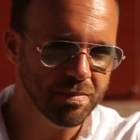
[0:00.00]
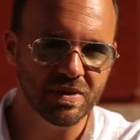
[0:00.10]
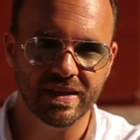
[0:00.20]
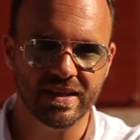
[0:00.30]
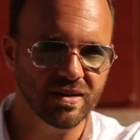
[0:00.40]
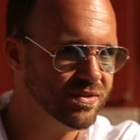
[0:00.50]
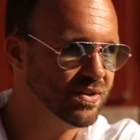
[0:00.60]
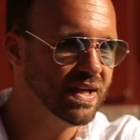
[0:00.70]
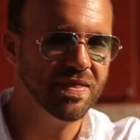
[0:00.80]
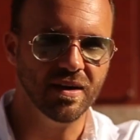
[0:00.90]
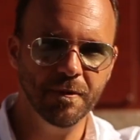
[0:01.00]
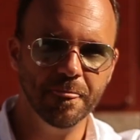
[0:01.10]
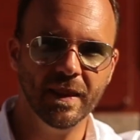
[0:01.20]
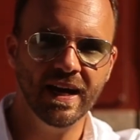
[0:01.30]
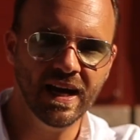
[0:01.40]
couple here together,
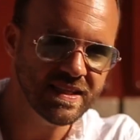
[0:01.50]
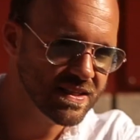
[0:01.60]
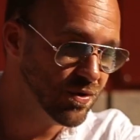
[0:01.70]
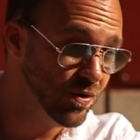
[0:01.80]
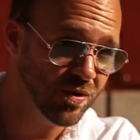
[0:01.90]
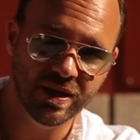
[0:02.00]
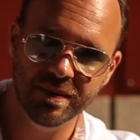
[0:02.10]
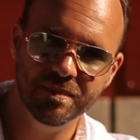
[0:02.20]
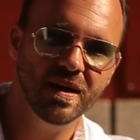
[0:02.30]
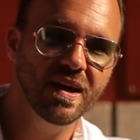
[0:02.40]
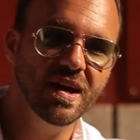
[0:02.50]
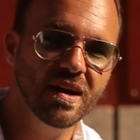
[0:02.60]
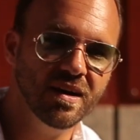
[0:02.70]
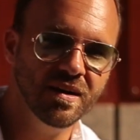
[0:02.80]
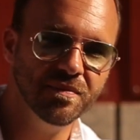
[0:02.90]
I ask her or him,
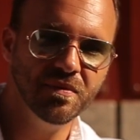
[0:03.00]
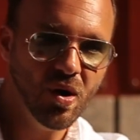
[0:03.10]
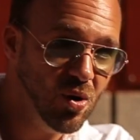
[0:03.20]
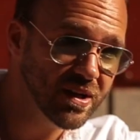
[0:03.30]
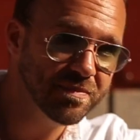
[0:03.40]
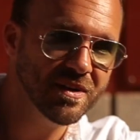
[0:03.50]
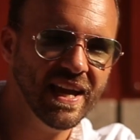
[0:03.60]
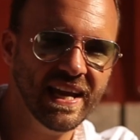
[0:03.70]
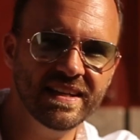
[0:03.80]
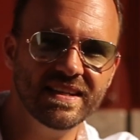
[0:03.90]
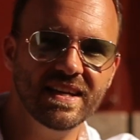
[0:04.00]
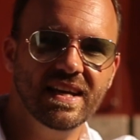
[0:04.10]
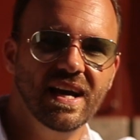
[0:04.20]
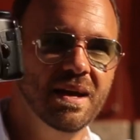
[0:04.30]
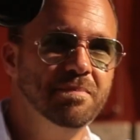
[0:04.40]
uh, hold up your hand,
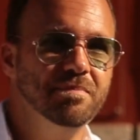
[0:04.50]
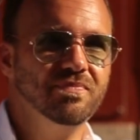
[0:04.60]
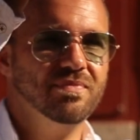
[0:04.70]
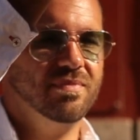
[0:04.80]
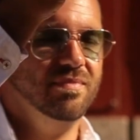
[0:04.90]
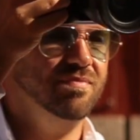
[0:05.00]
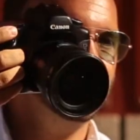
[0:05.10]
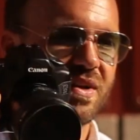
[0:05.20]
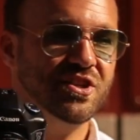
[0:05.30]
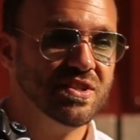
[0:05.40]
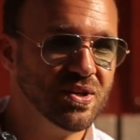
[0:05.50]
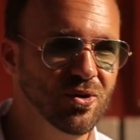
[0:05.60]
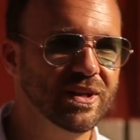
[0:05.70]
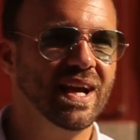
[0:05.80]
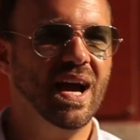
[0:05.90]
she's
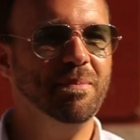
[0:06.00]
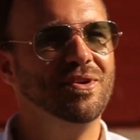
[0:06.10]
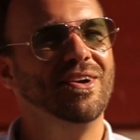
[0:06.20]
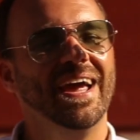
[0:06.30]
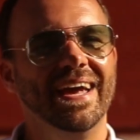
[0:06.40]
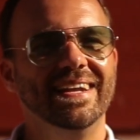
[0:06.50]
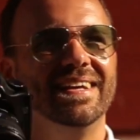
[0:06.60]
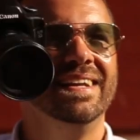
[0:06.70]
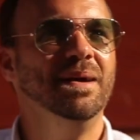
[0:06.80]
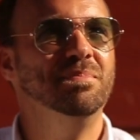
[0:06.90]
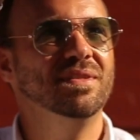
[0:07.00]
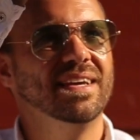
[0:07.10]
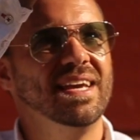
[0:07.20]
holding up her hand, and I put the